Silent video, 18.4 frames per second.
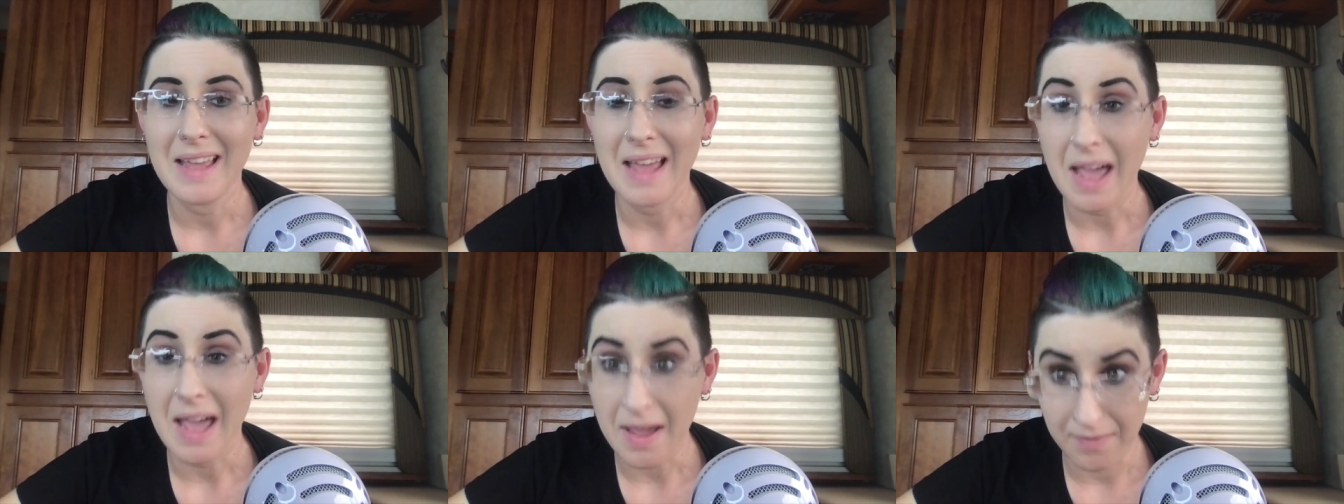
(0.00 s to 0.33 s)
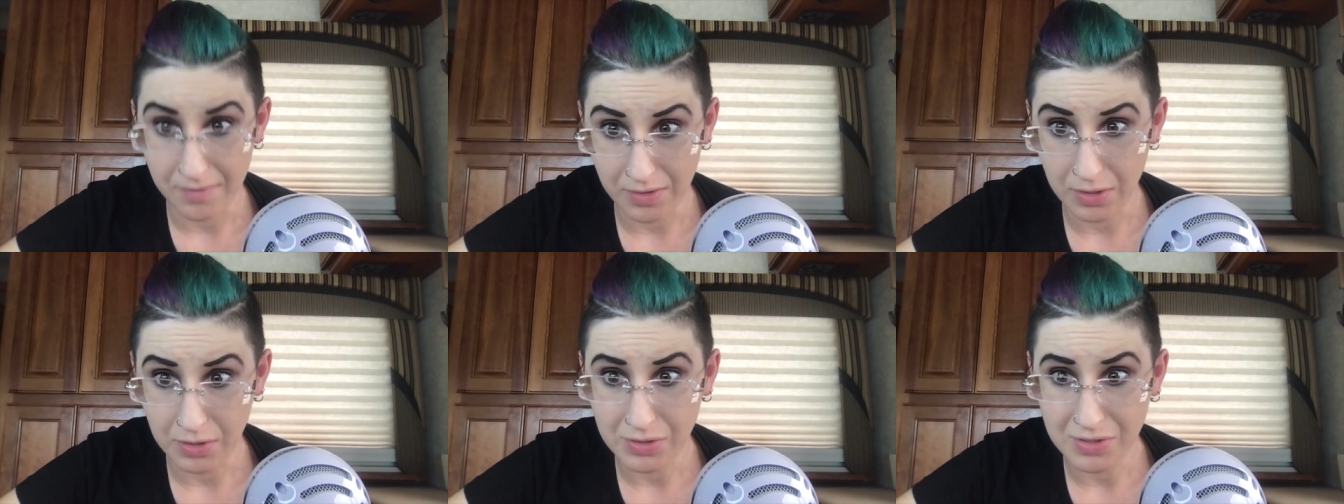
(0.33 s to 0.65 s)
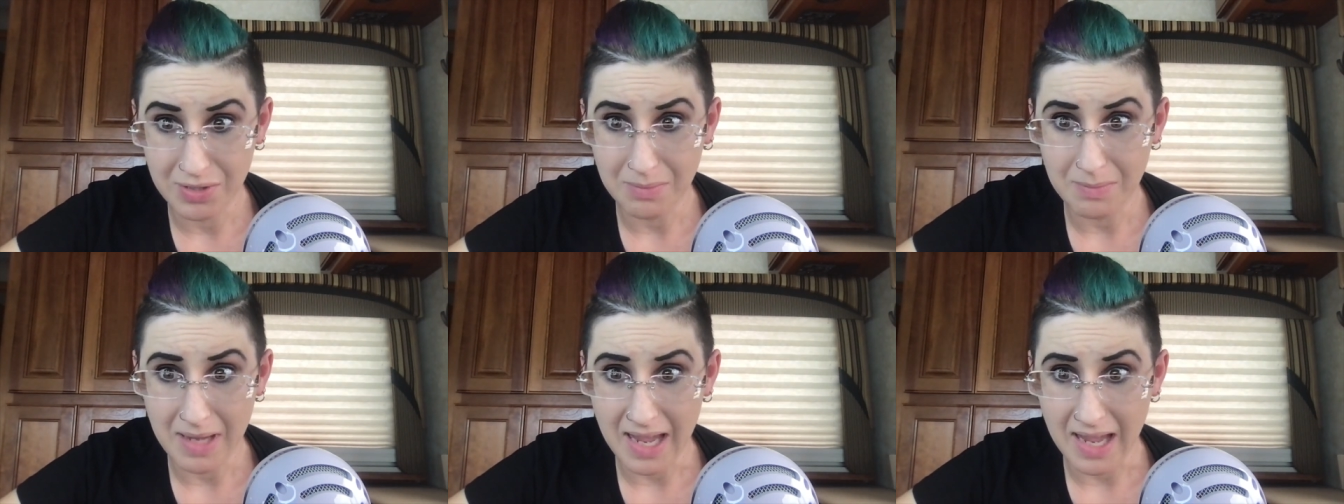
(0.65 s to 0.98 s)
have learned
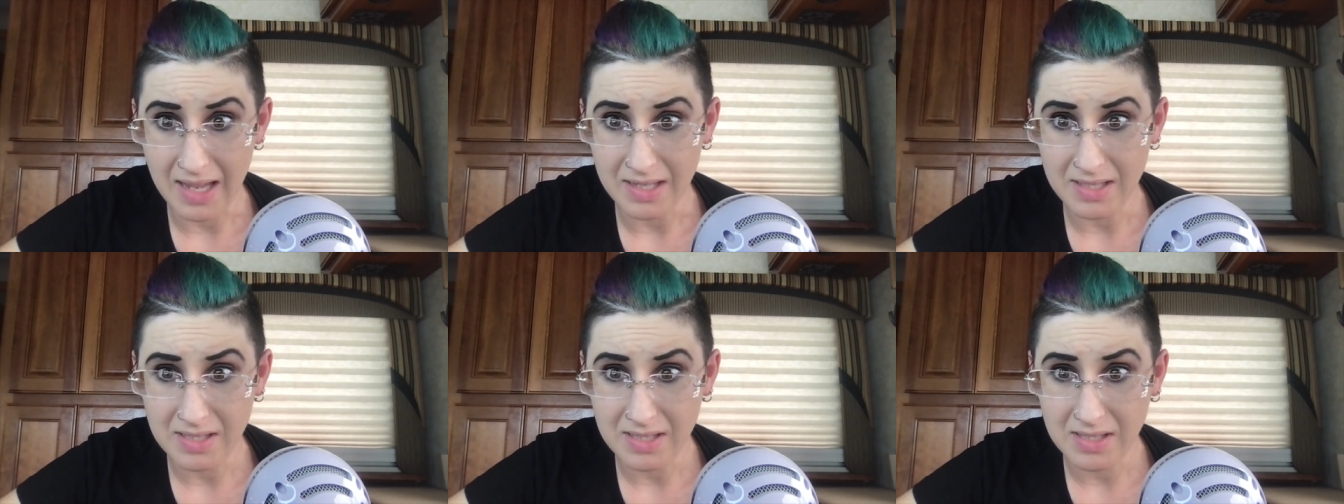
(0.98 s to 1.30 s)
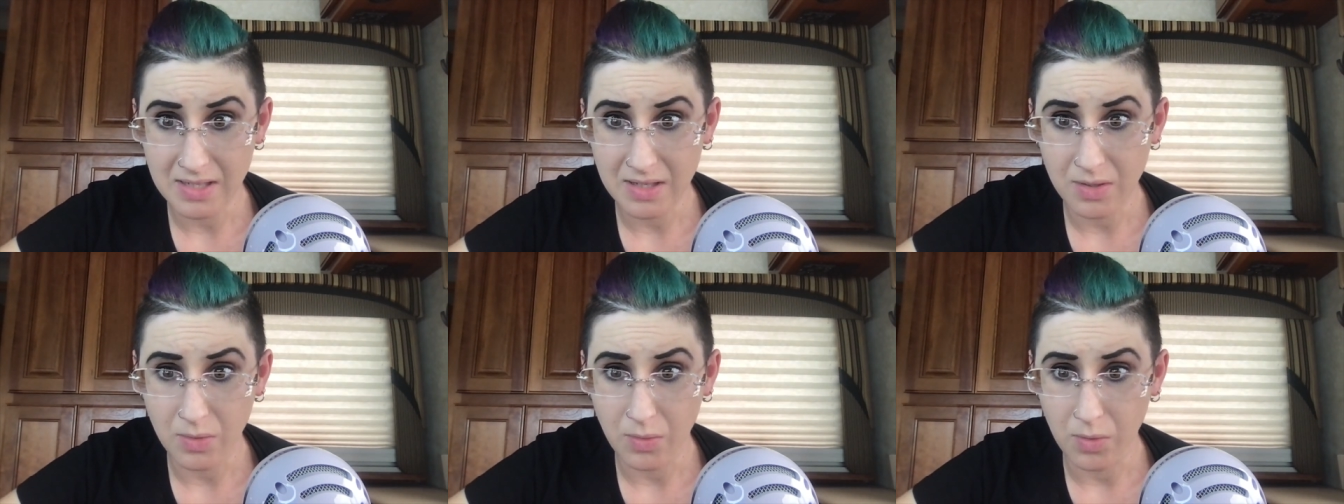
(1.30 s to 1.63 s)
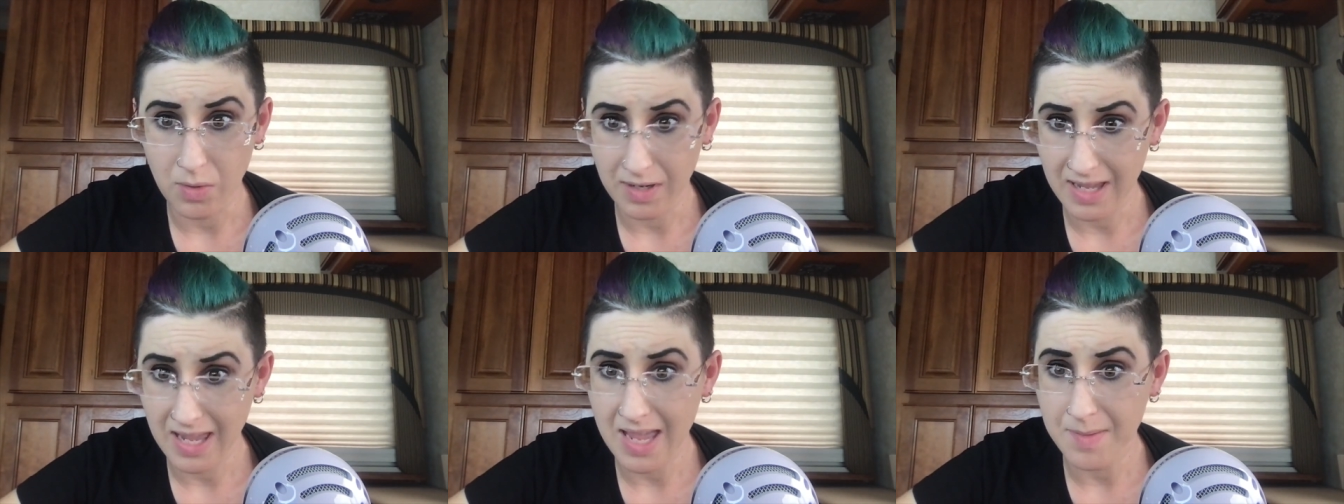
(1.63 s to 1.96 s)
to mask
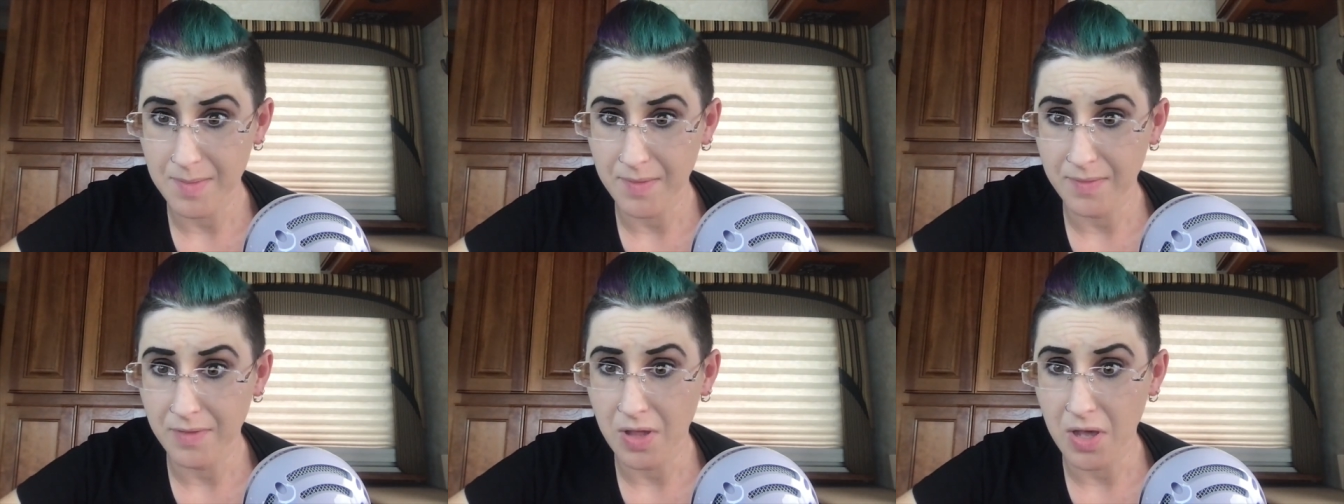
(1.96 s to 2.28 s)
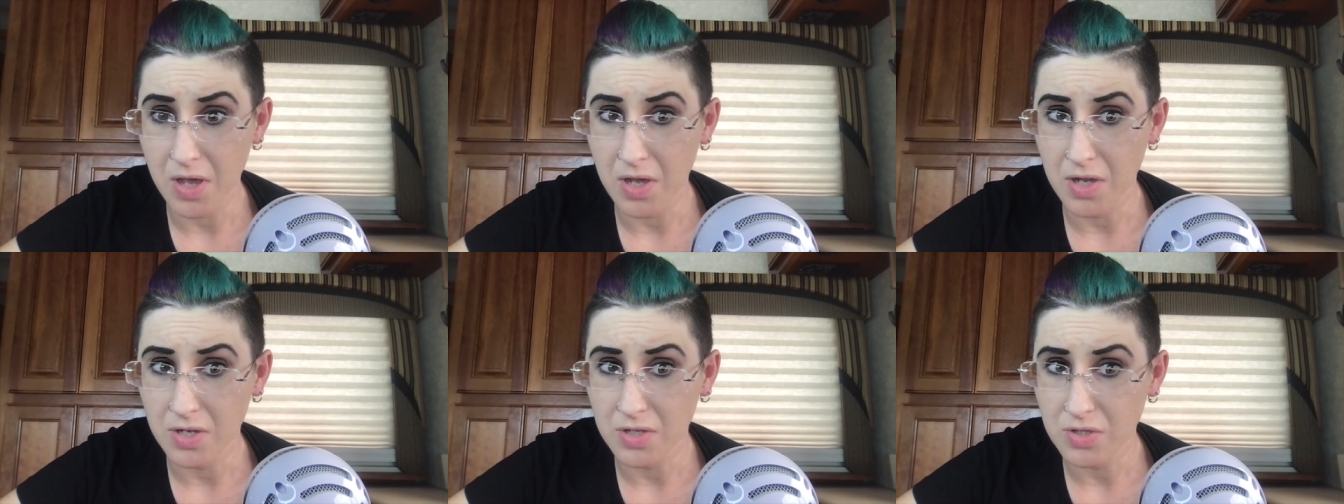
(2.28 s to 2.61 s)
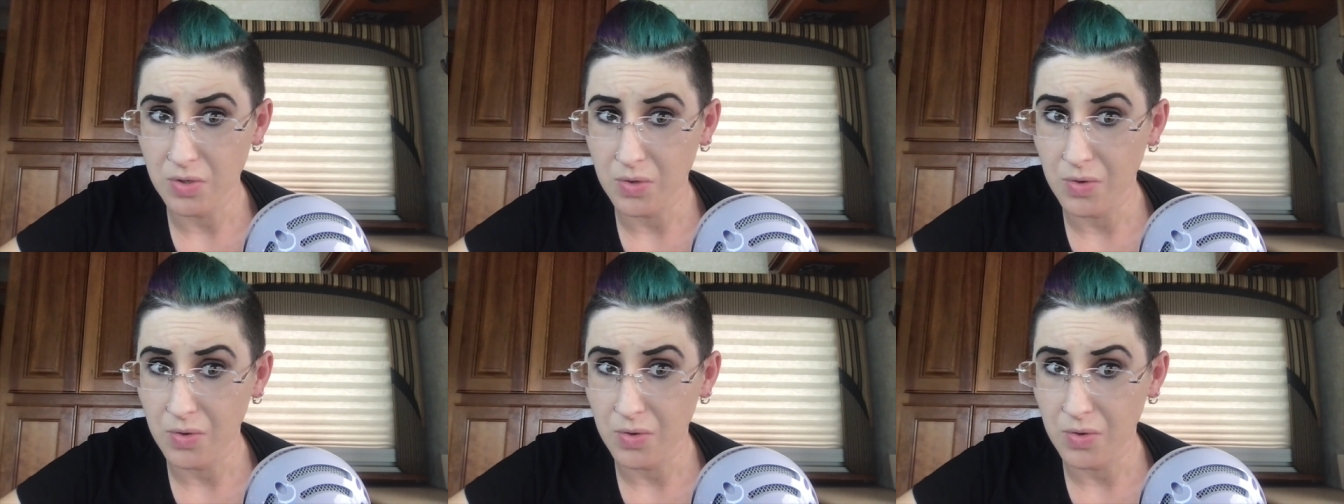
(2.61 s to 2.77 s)
or camouflage